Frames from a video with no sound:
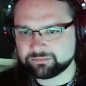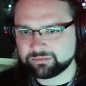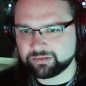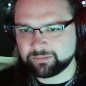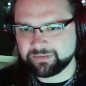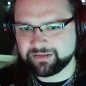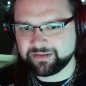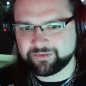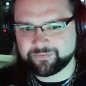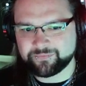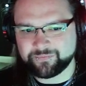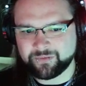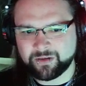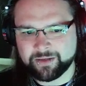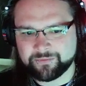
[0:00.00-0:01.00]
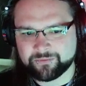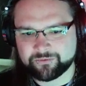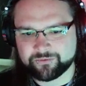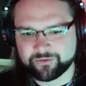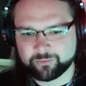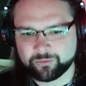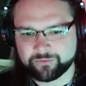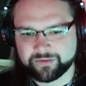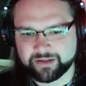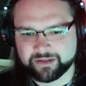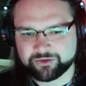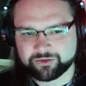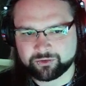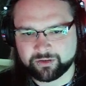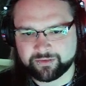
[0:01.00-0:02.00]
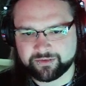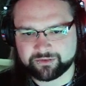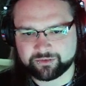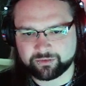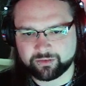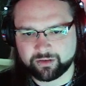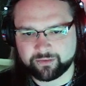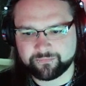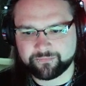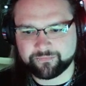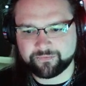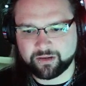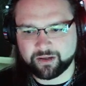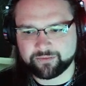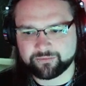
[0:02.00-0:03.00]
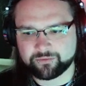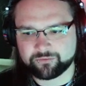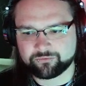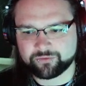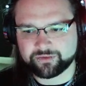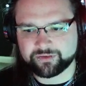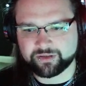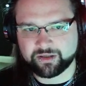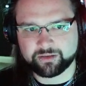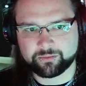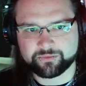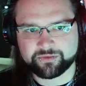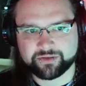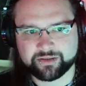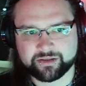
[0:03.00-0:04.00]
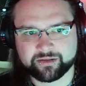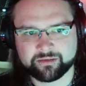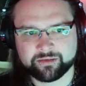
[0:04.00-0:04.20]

I mean, there's 500 wood there. Surely there's not like 500 tiles here.